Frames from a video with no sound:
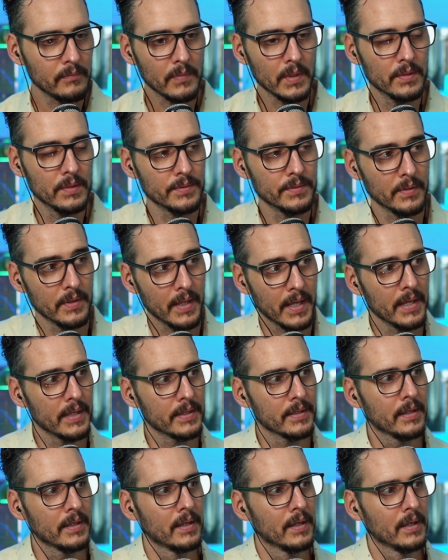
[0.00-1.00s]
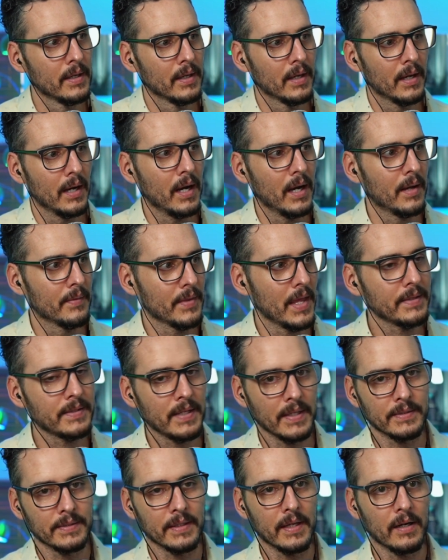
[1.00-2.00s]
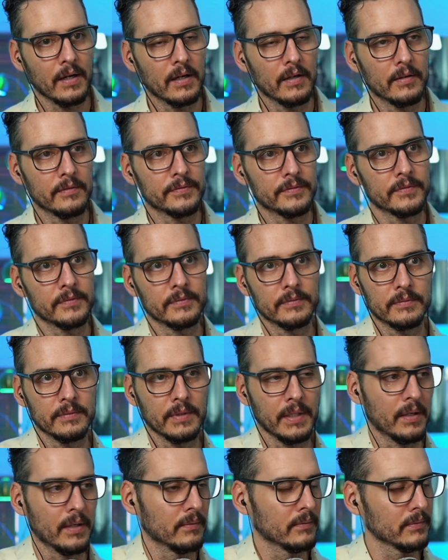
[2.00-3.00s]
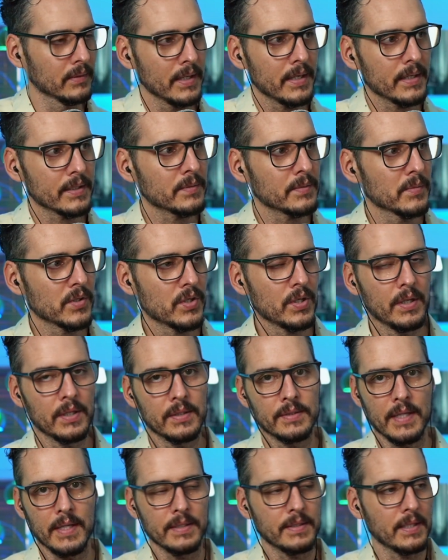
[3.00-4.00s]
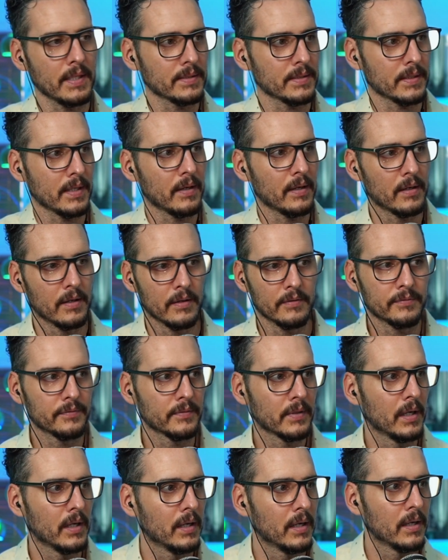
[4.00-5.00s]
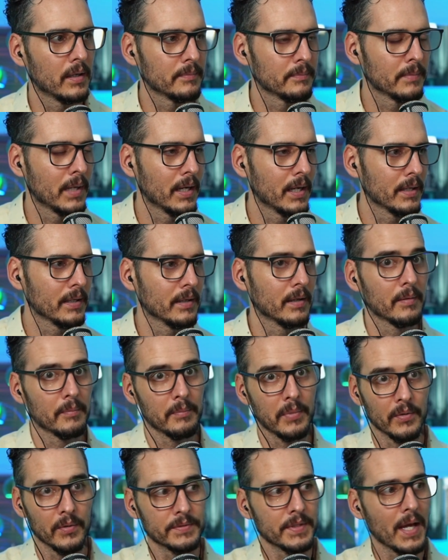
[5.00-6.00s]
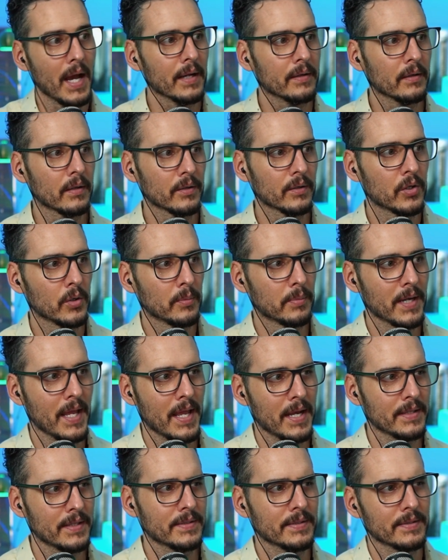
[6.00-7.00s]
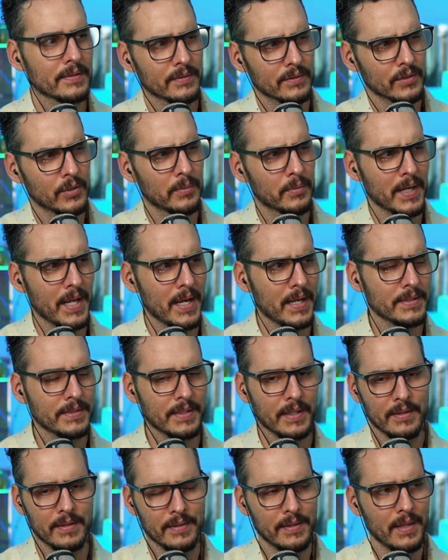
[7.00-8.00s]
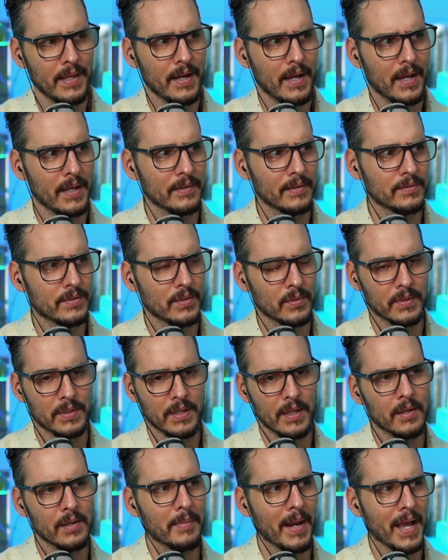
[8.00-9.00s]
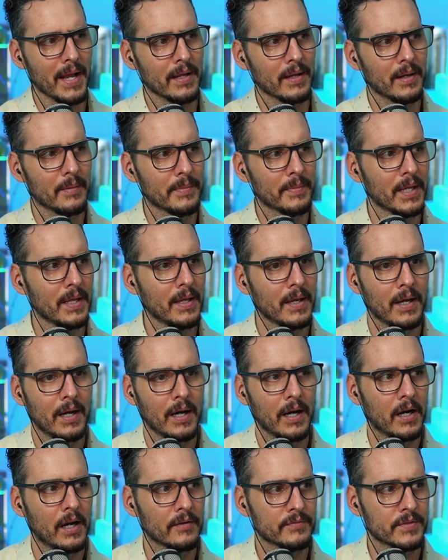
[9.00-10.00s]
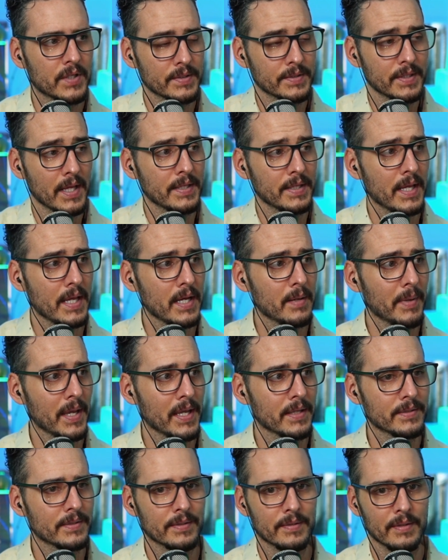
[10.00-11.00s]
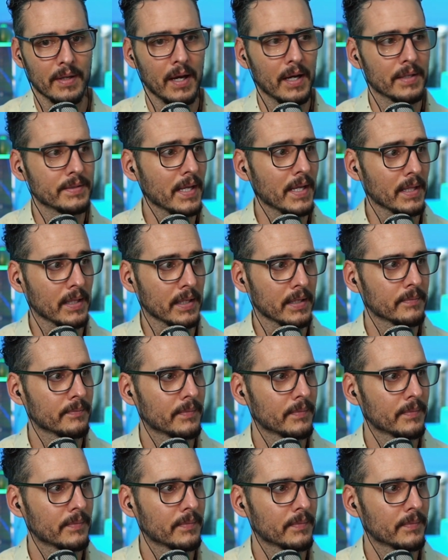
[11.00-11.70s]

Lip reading: So then that takes care of, Linux machines. That takes care of my both Docker and Kubernetes. And then I do another backup of just that database daily,